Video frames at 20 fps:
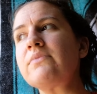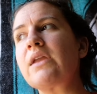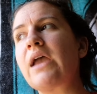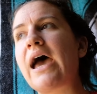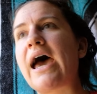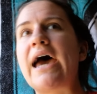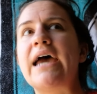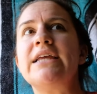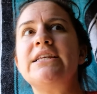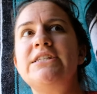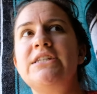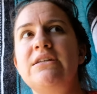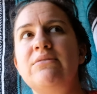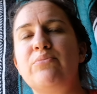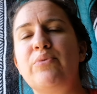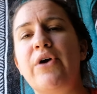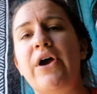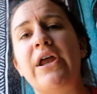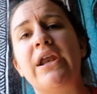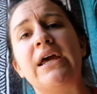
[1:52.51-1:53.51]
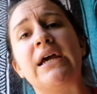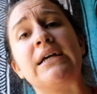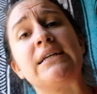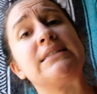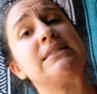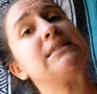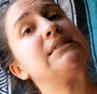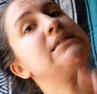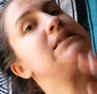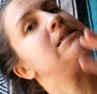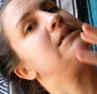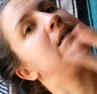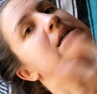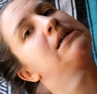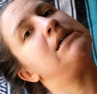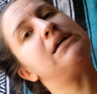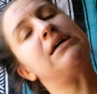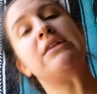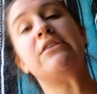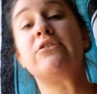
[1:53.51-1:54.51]
Hygiene products.
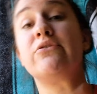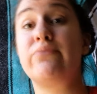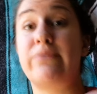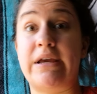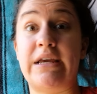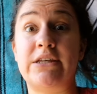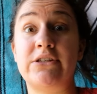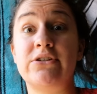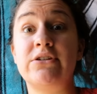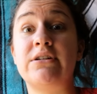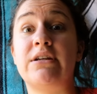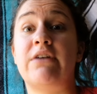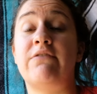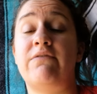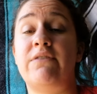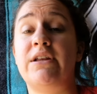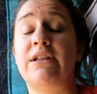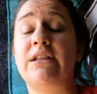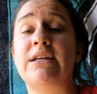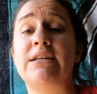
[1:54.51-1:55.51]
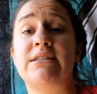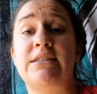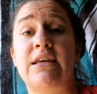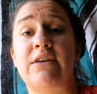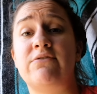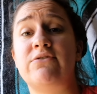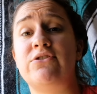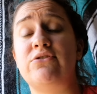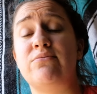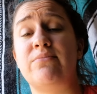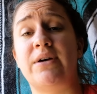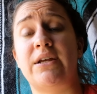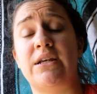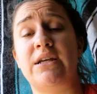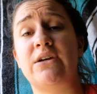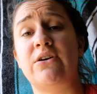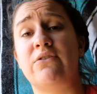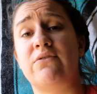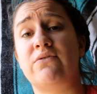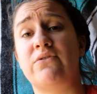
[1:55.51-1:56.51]
The razor definitely saves you
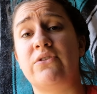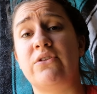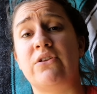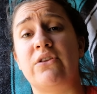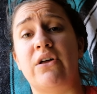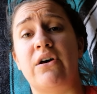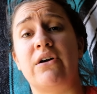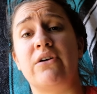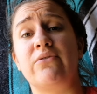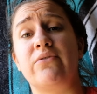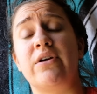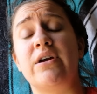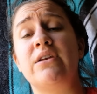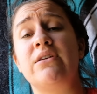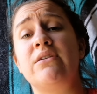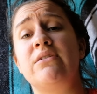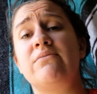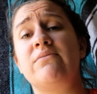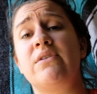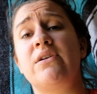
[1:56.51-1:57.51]
money over the long run,